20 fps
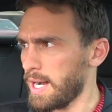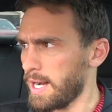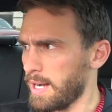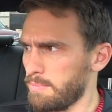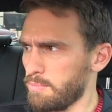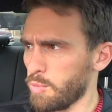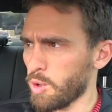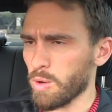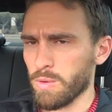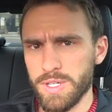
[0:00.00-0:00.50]

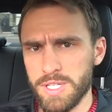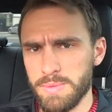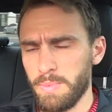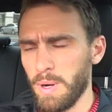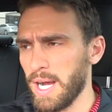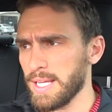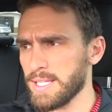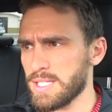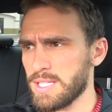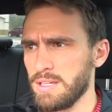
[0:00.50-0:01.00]
more
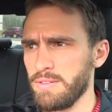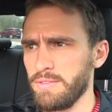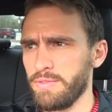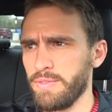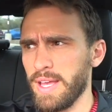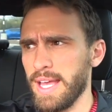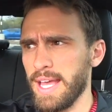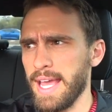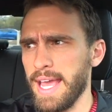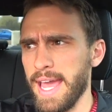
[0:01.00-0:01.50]
responsive
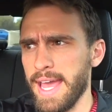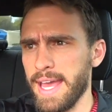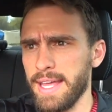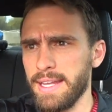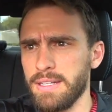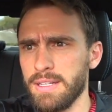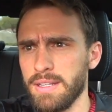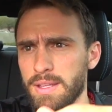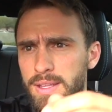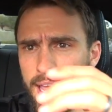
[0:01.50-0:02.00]

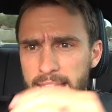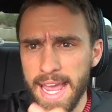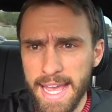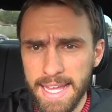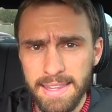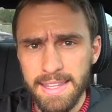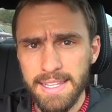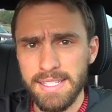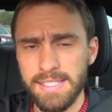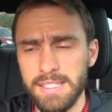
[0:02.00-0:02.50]
and
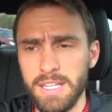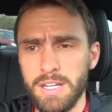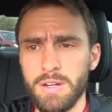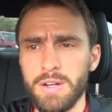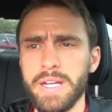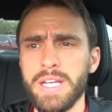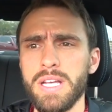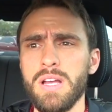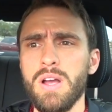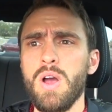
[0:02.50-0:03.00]
the
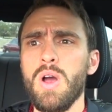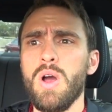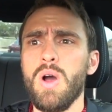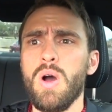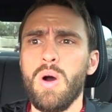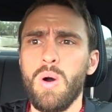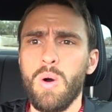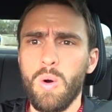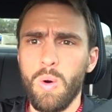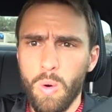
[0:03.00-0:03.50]

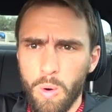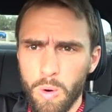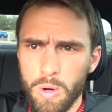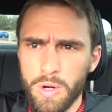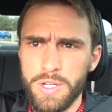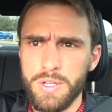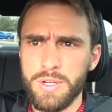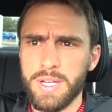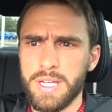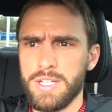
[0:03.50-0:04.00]
steering,
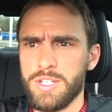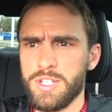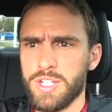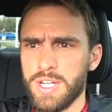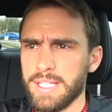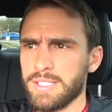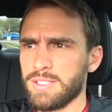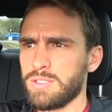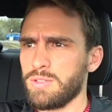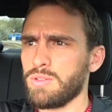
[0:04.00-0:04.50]
or you can
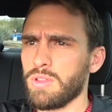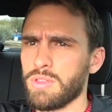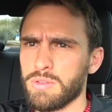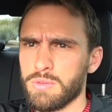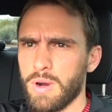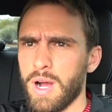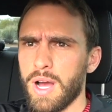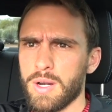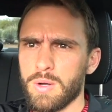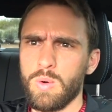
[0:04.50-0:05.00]
just do the
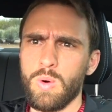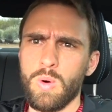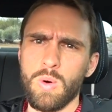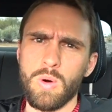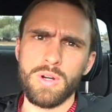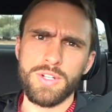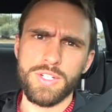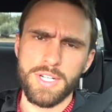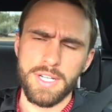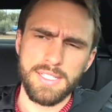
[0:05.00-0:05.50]
throttle
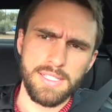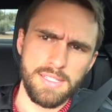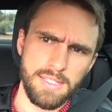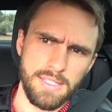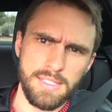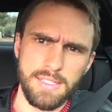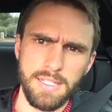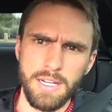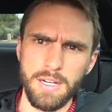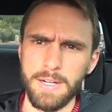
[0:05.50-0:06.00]
or just the
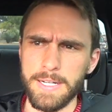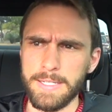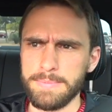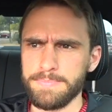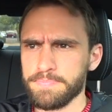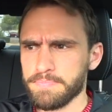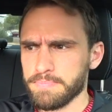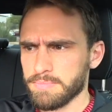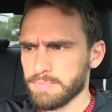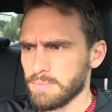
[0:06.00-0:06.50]

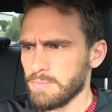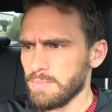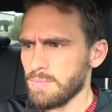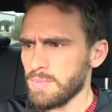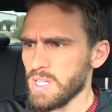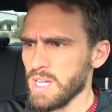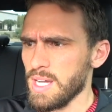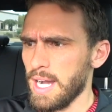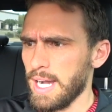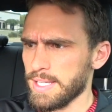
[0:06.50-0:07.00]

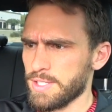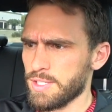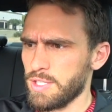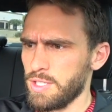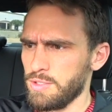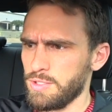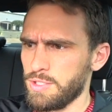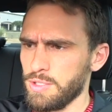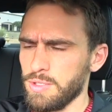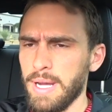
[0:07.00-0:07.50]
steering, so
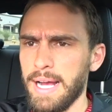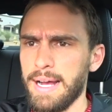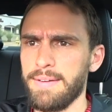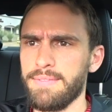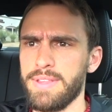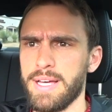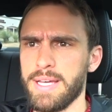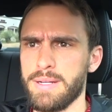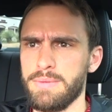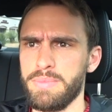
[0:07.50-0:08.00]
you do
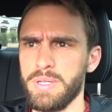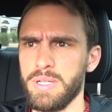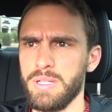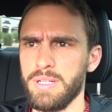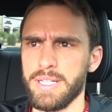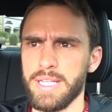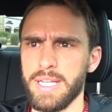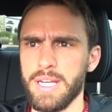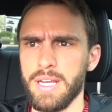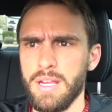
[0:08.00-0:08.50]
have that
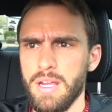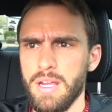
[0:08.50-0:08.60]
ability.